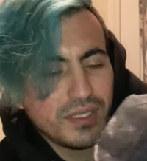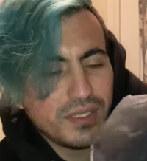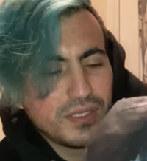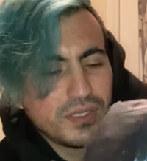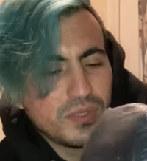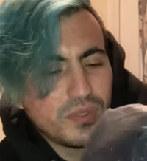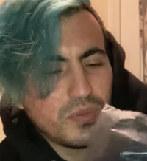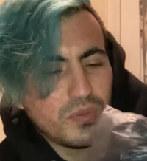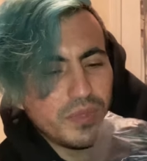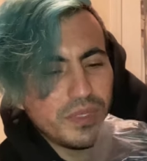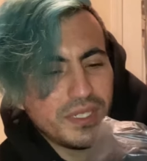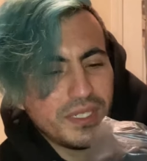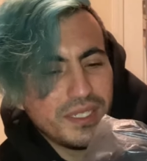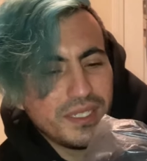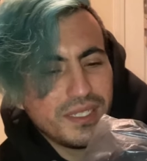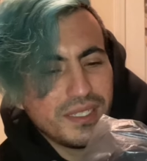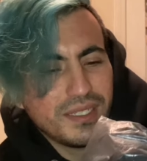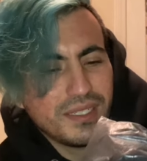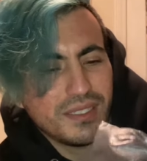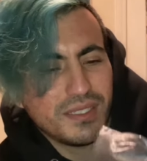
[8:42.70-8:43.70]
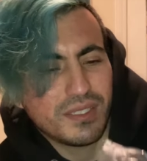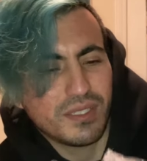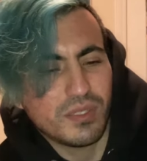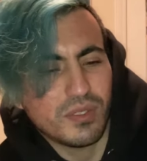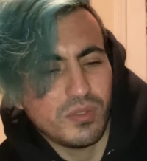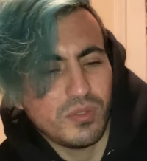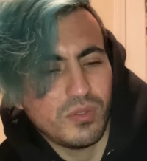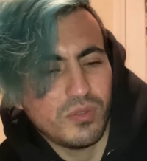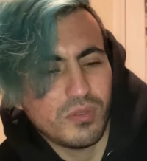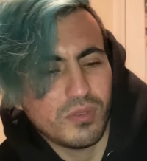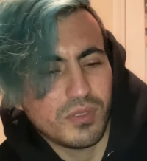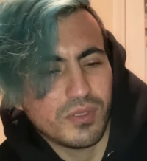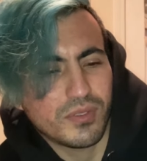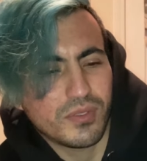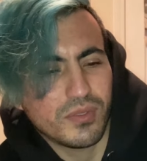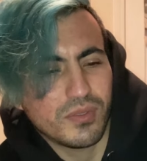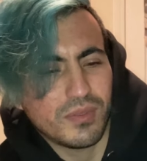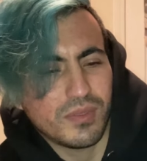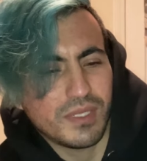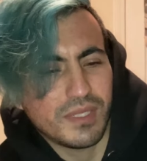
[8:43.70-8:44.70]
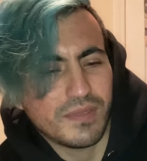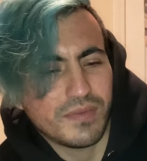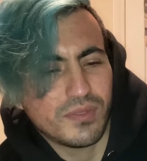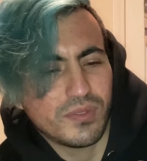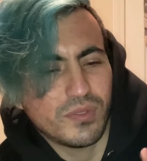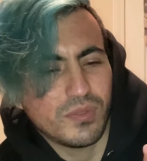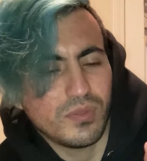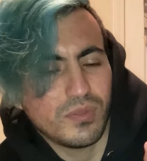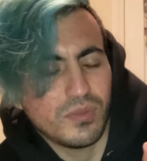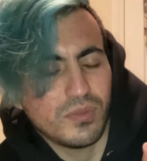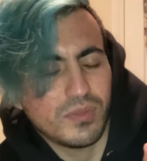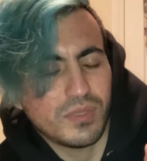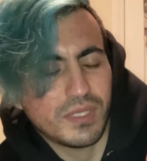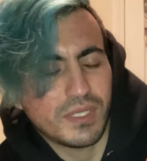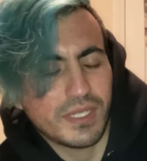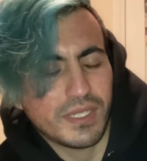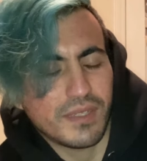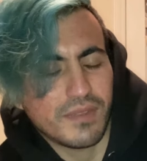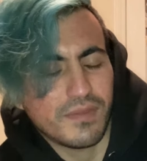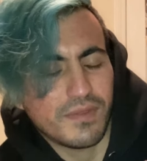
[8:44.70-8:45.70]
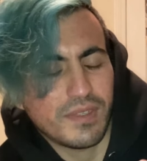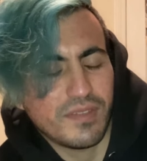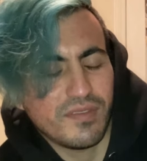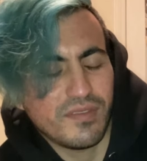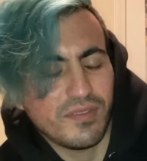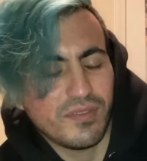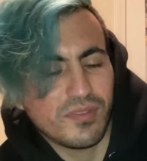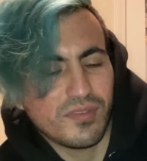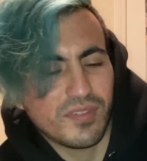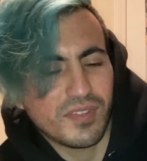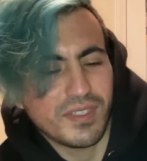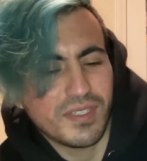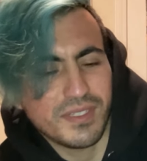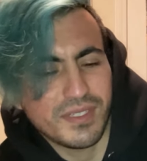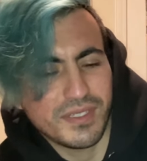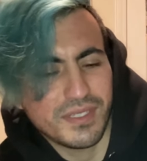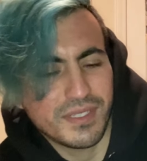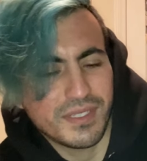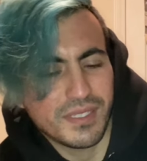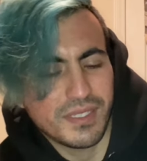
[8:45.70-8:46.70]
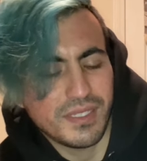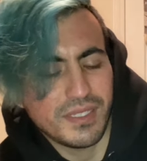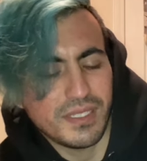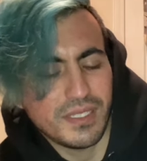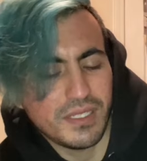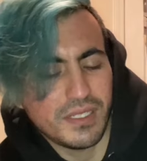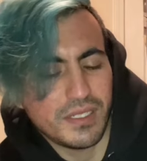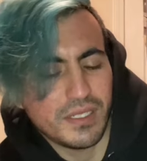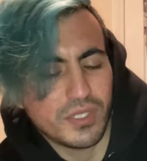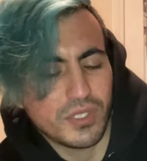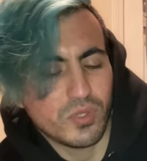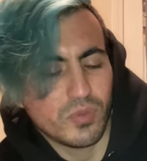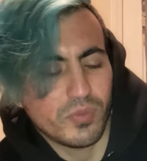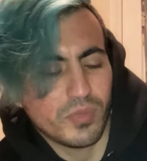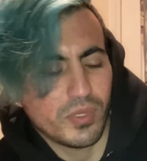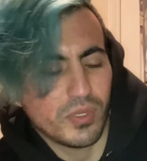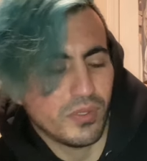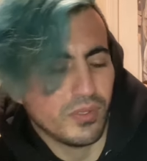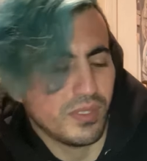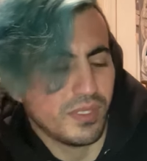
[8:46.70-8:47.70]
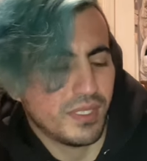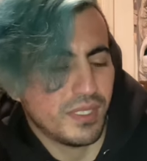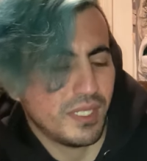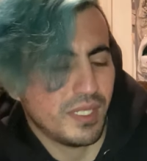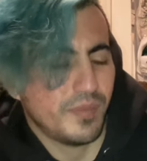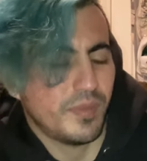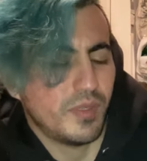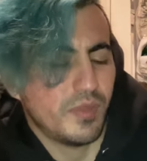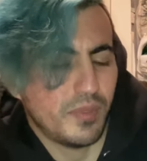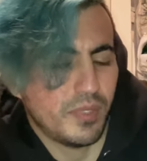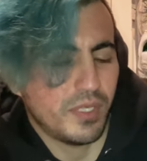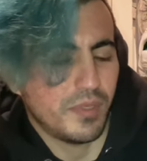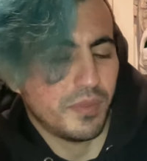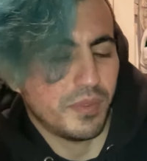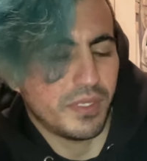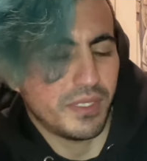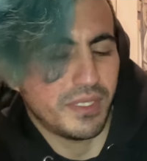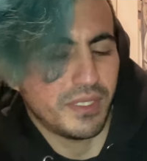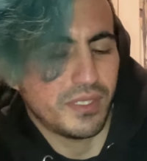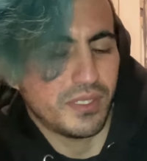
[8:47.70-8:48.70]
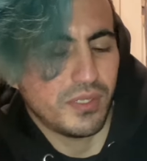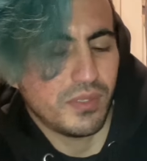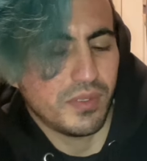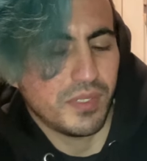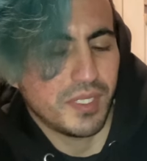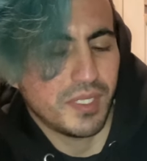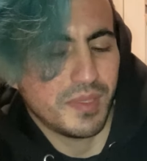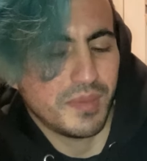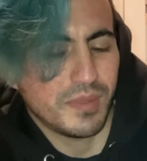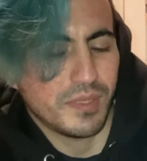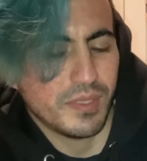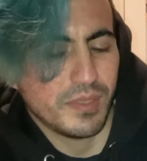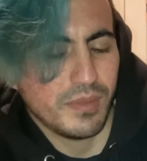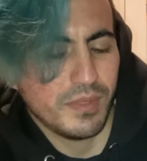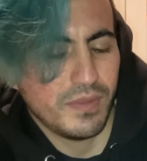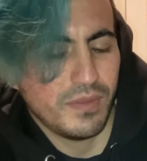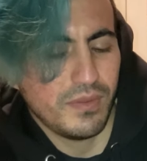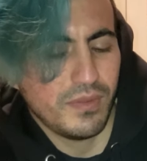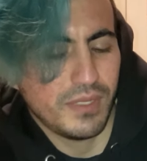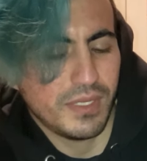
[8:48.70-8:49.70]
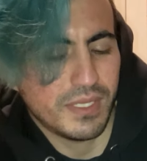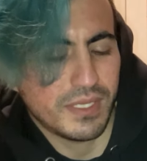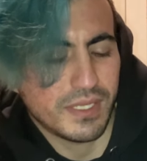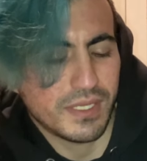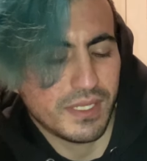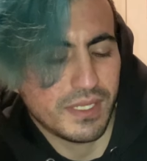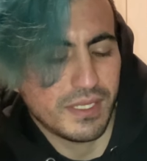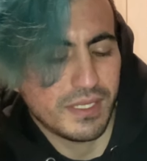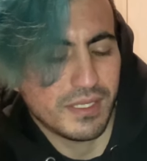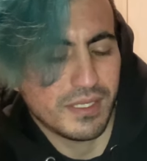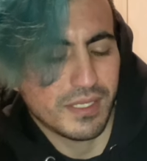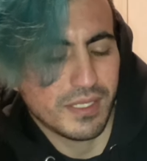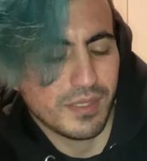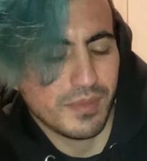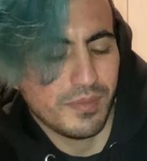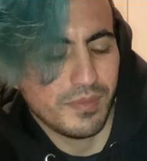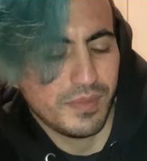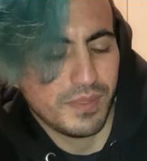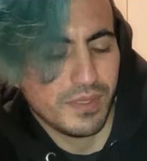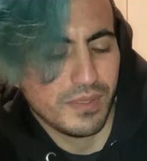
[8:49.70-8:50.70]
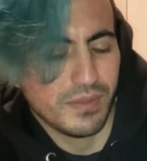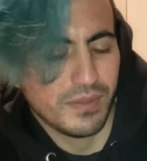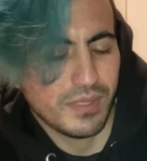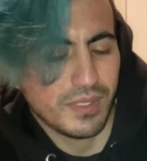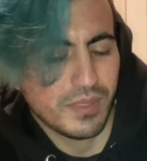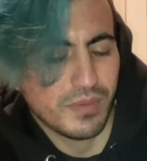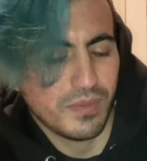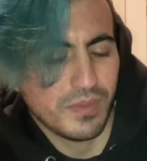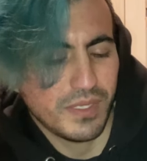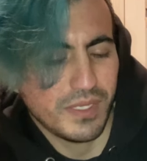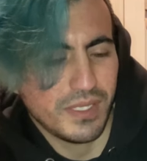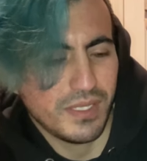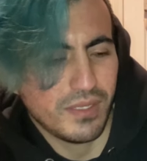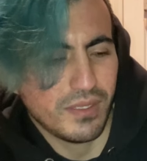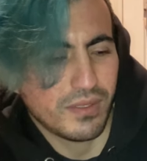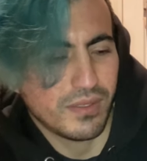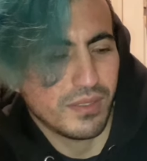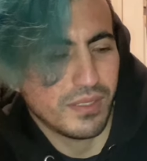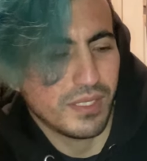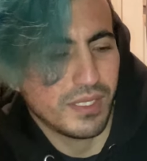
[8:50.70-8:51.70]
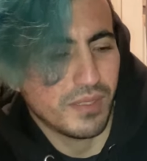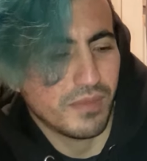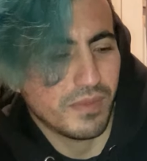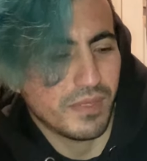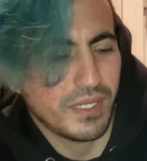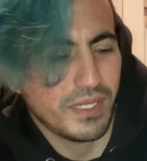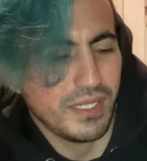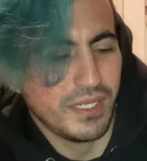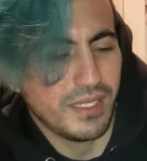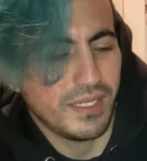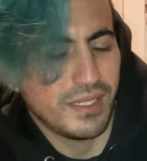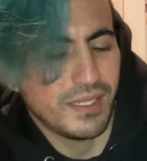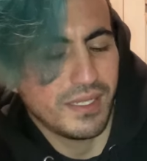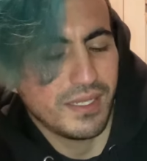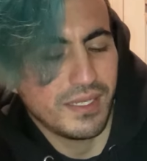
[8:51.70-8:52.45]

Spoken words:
for winning. So you also have to tag 5 of your friends in the initial post that I'm going to put up on Instagram. So I'm giving you guys a heads up so that way y'all can get ready.